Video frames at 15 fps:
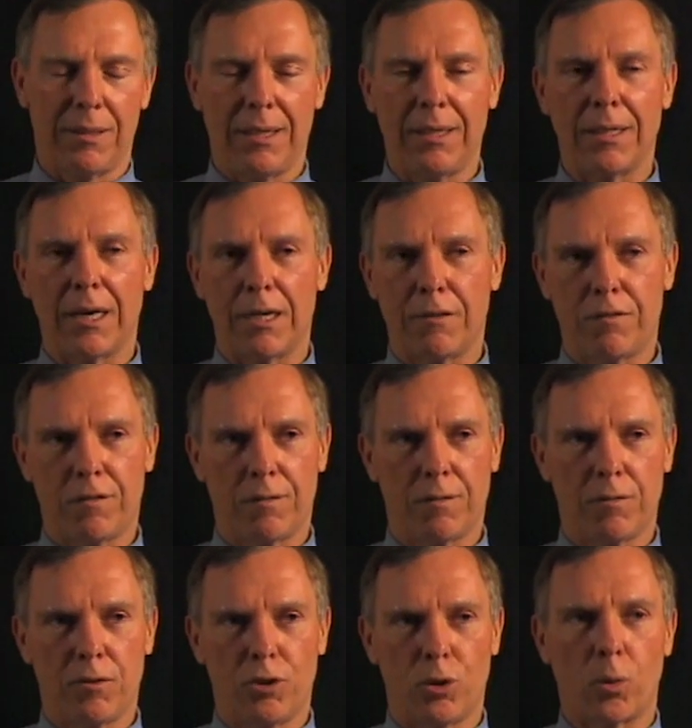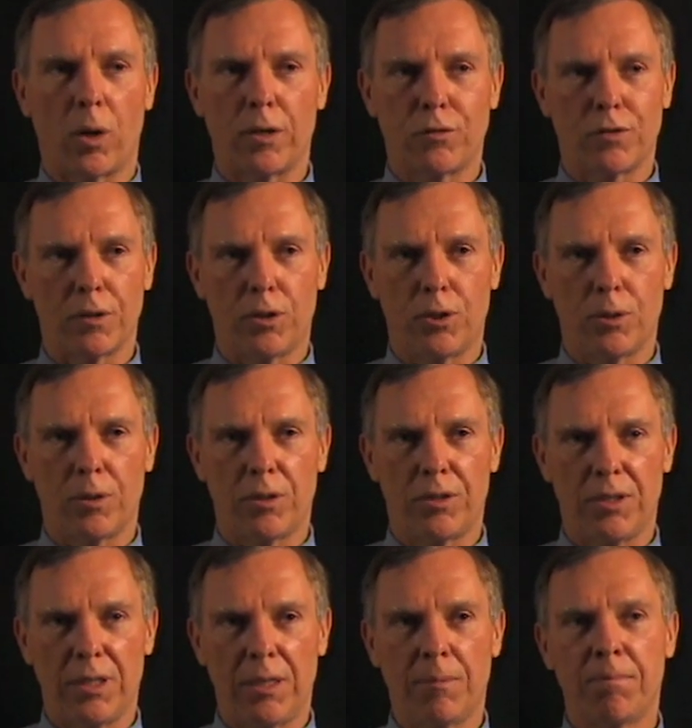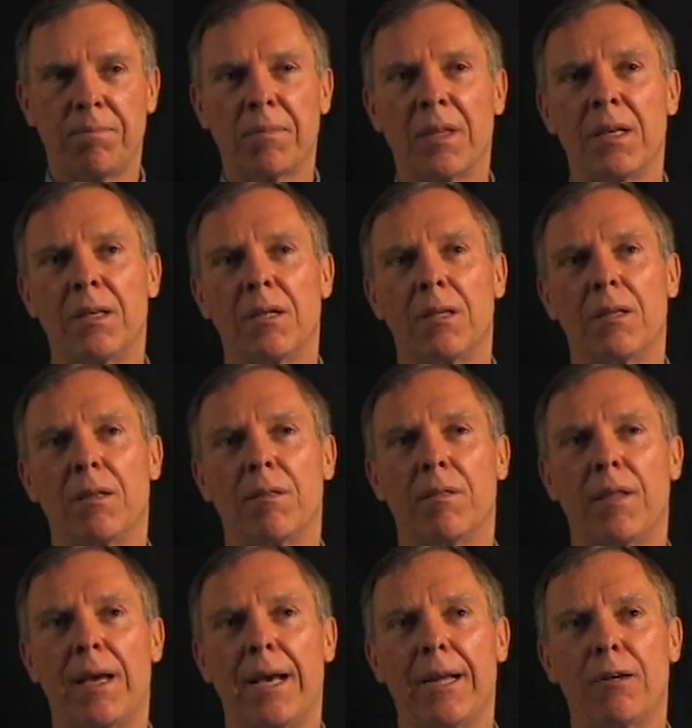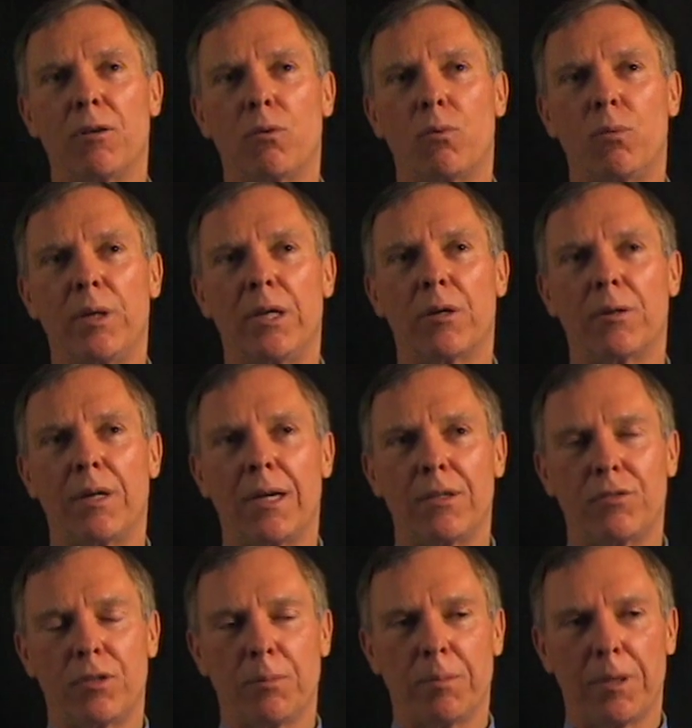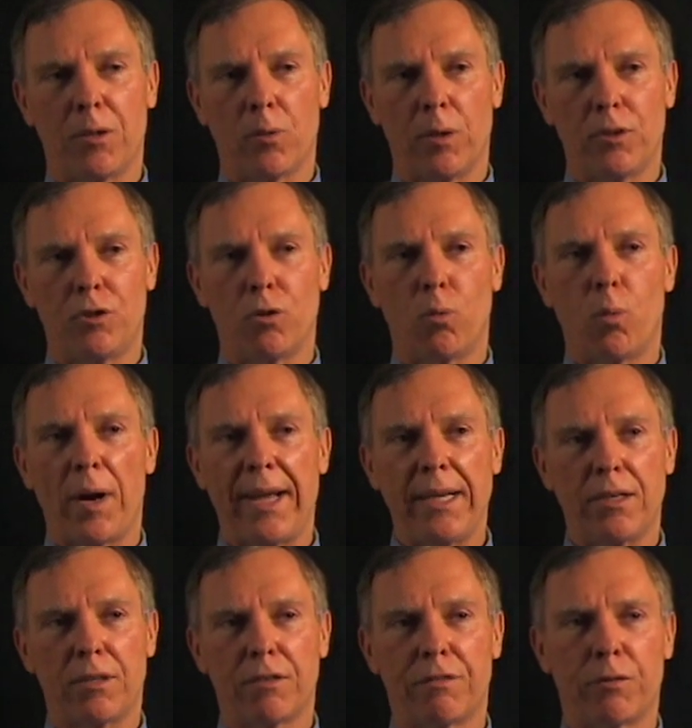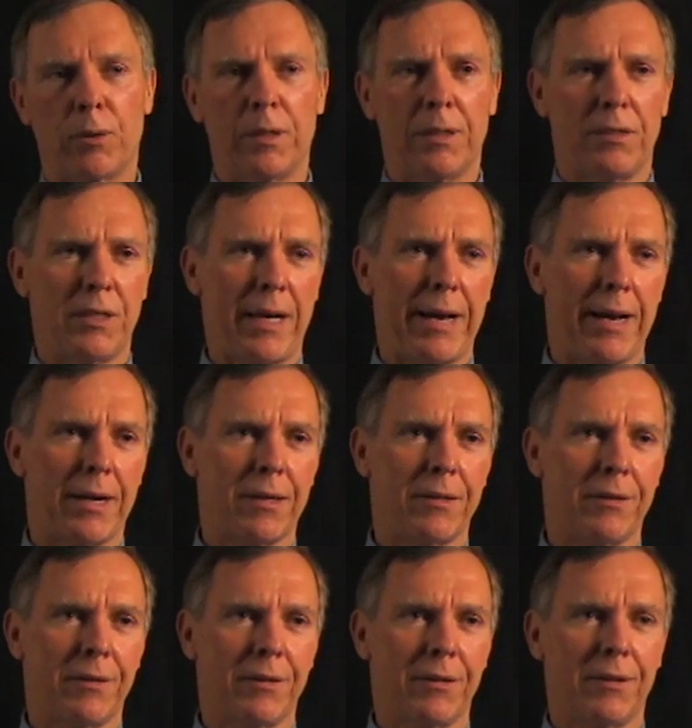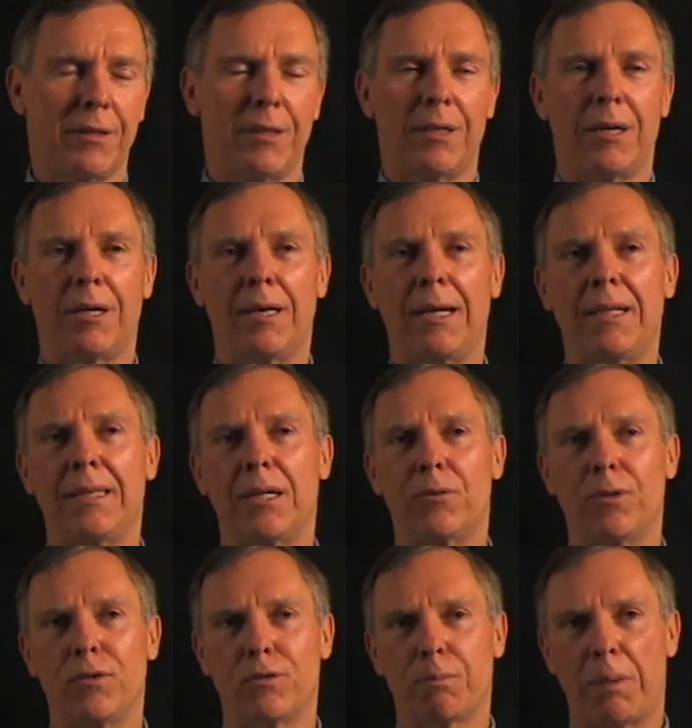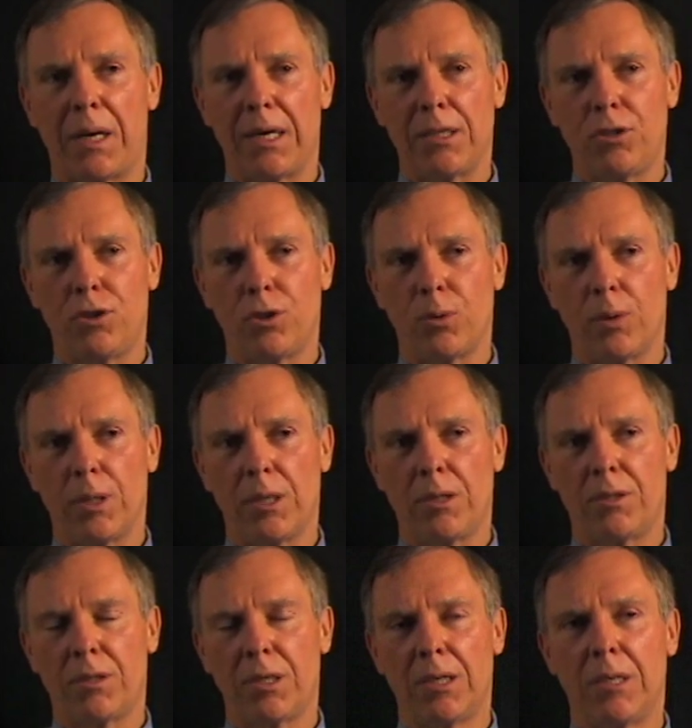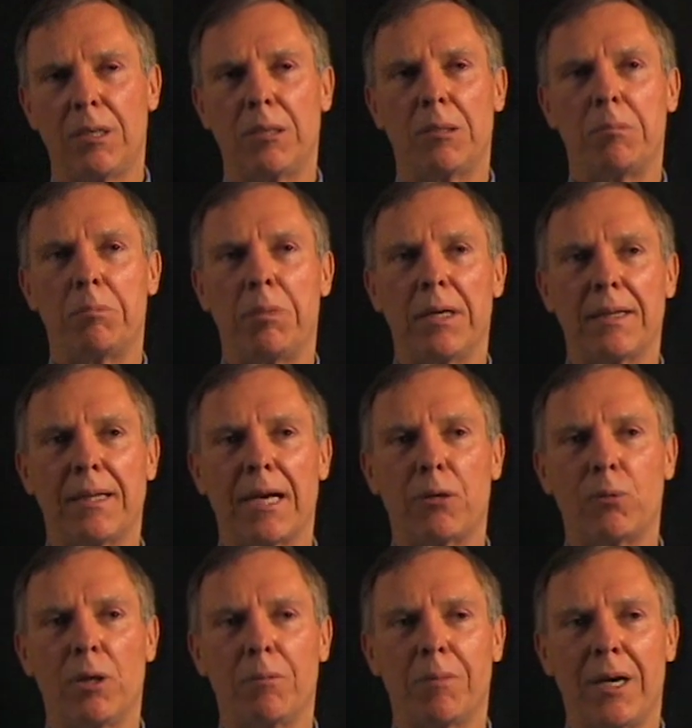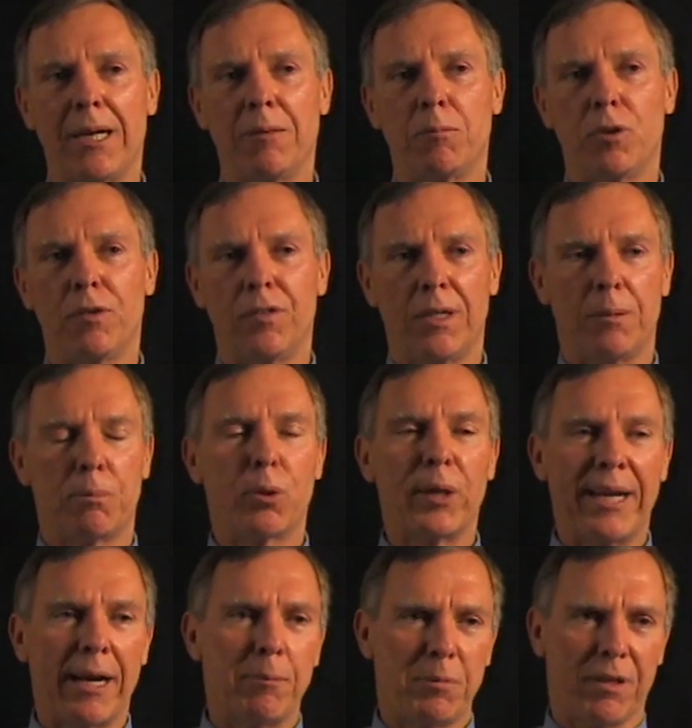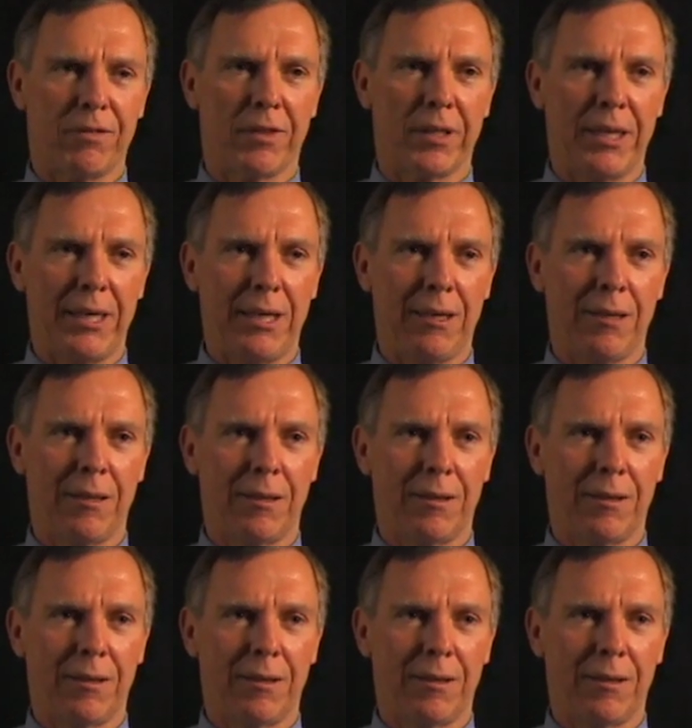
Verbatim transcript: enough to our security that we are not simply going to wait for an attack and then respond to it, but that we might move in preemptively